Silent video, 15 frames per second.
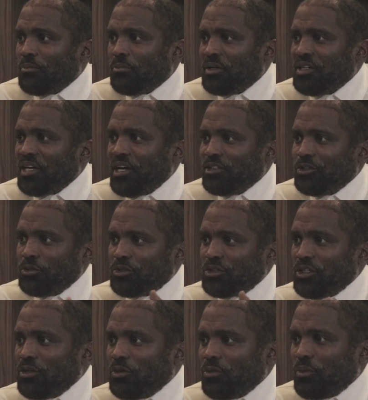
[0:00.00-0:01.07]
but yet you
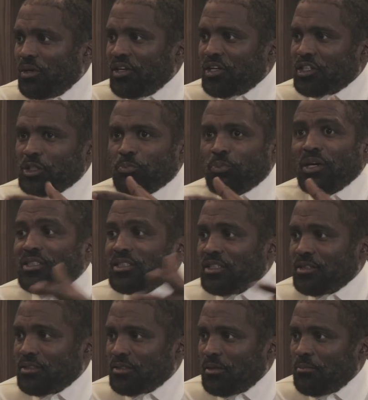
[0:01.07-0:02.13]
still want to express
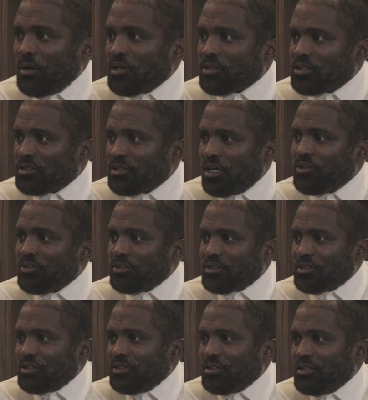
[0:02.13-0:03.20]
it amongst
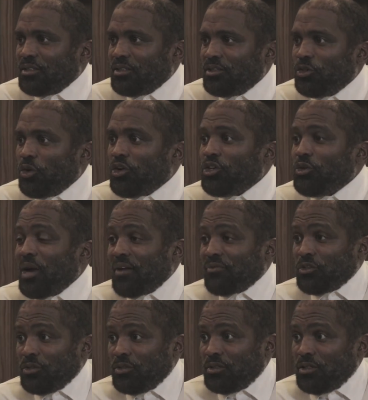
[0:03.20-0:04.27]
others, knowing you
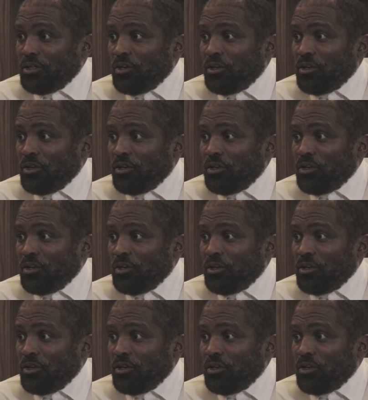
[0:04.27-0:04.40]
have to